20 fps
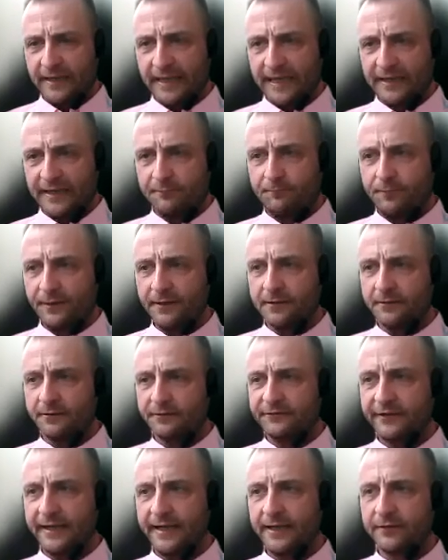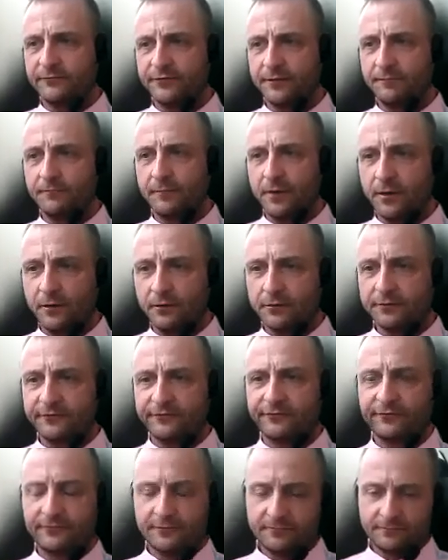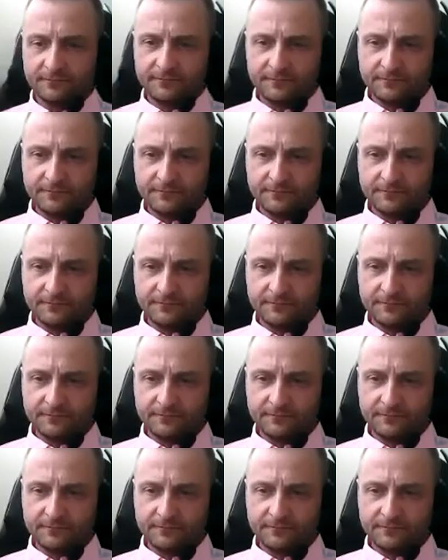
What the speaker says: we had built a remote